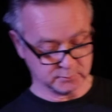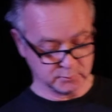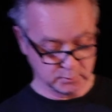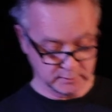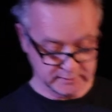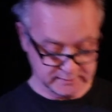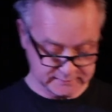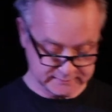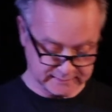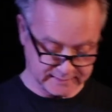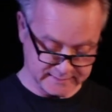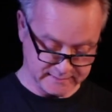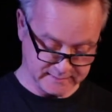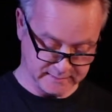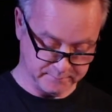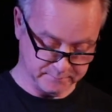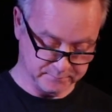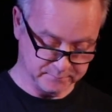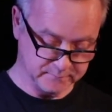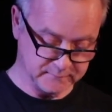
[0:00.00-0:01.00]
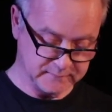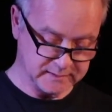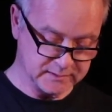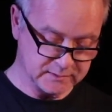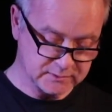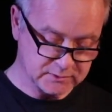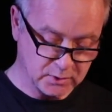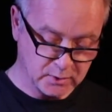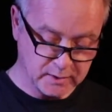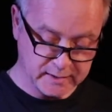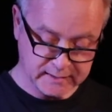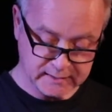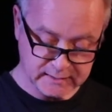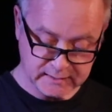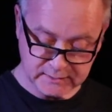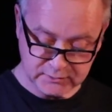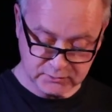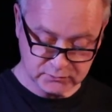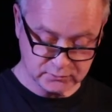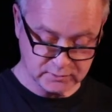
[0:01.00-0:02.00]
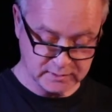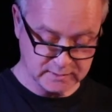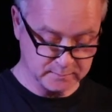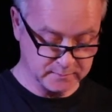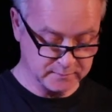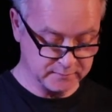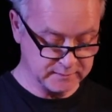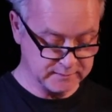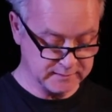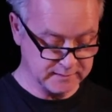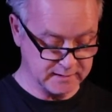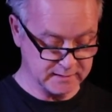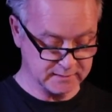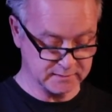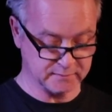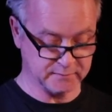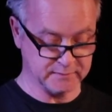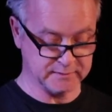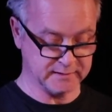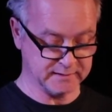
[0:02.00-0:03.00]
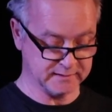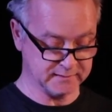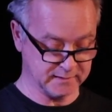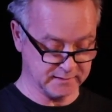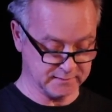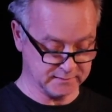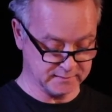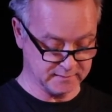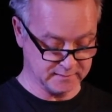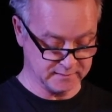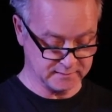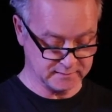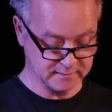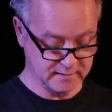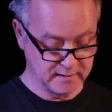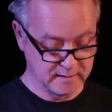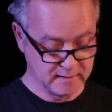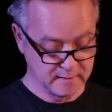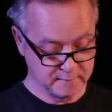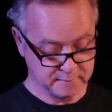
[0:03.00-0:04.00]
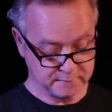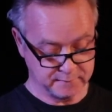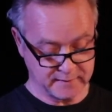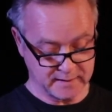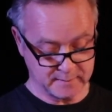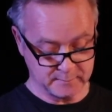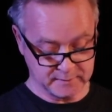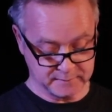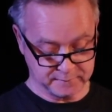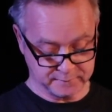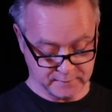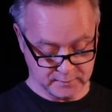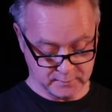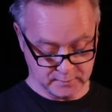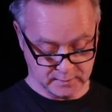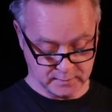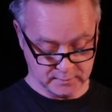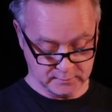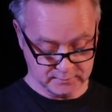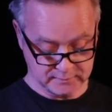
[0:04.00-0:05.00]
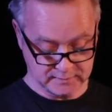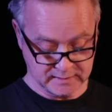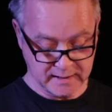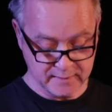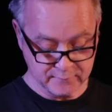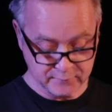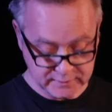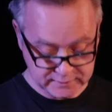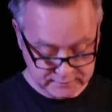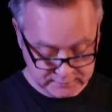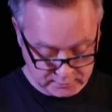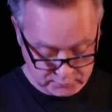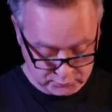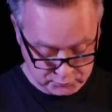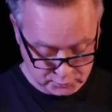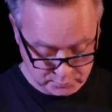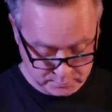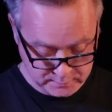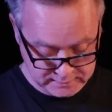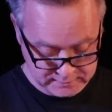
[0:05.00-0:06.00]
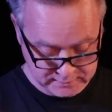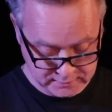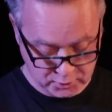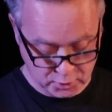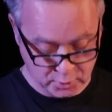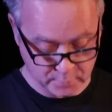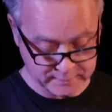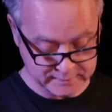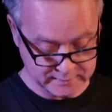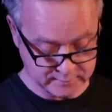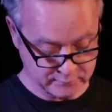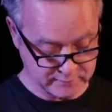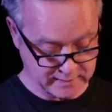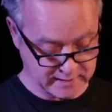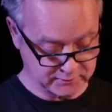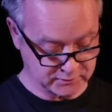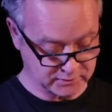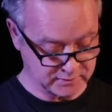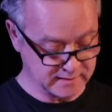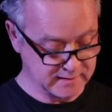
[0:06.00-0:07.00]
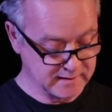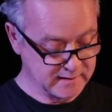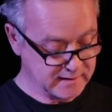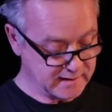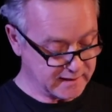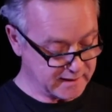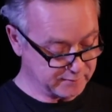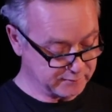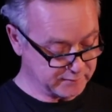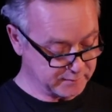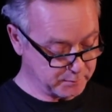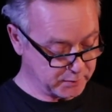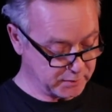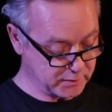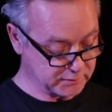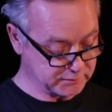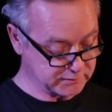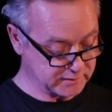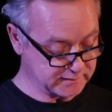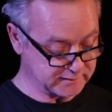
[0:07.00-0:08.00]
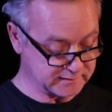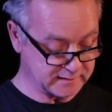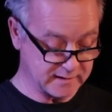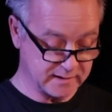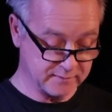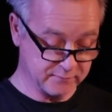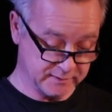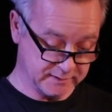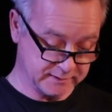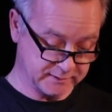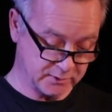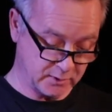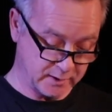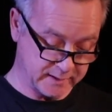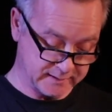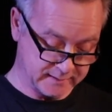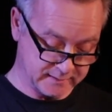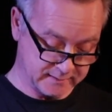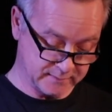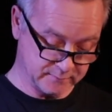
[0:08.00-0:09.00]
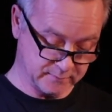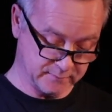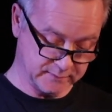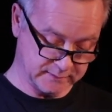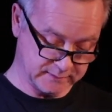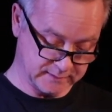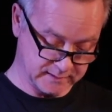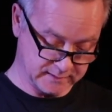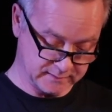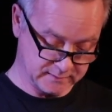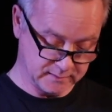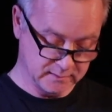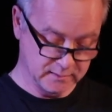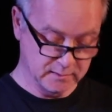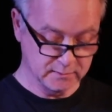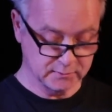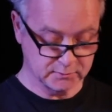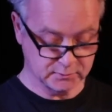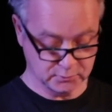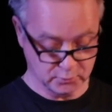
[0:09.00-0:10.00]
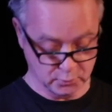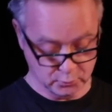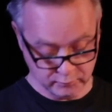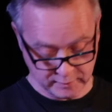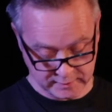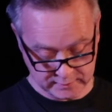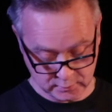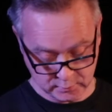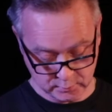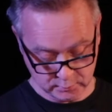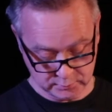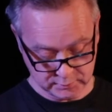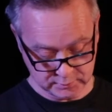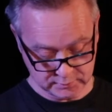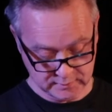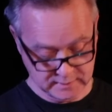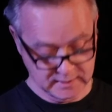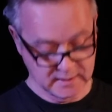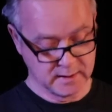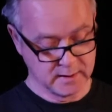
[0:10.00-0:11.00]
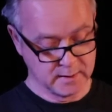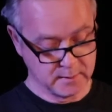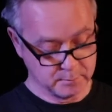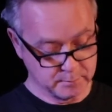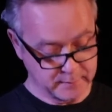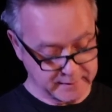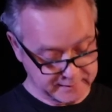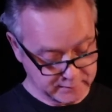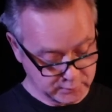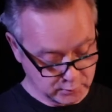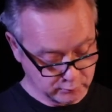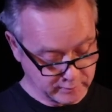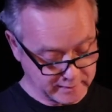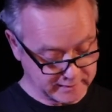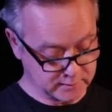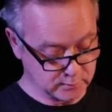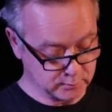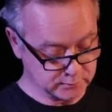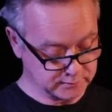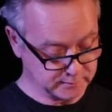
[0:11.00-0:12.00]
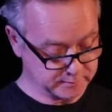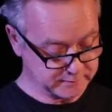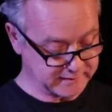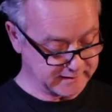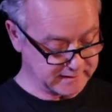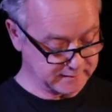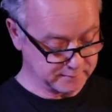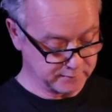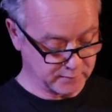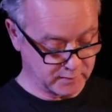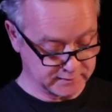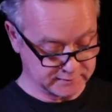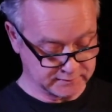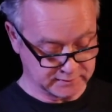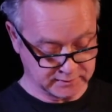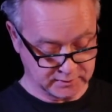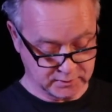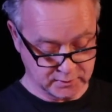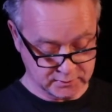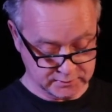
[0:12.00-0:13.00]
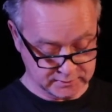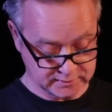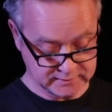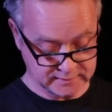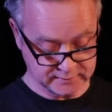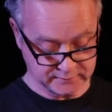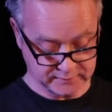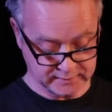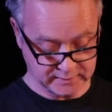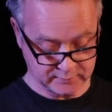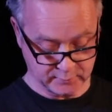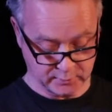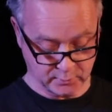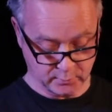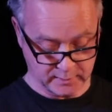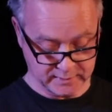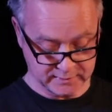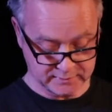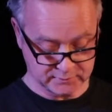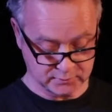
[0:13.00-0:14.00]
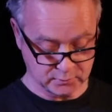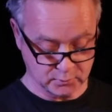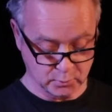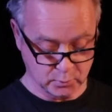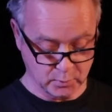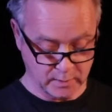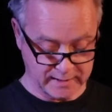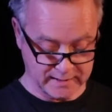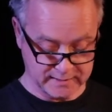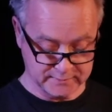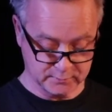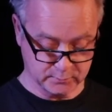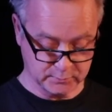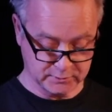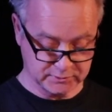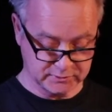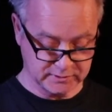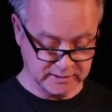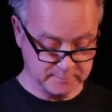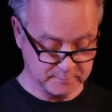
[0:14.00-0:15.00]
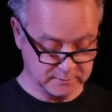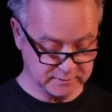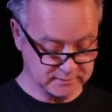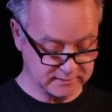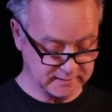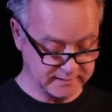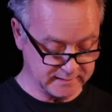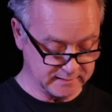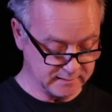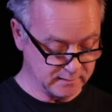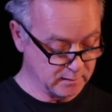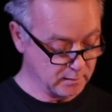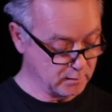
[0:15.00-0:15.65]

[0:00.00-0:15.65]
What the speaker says: all his data, the entire click stream of the years of his existence, family photos, every social media comment and reaction, every purchase, every site he had ever visited, school records, medical records obtained via secure certificate request, all handled seamlessly,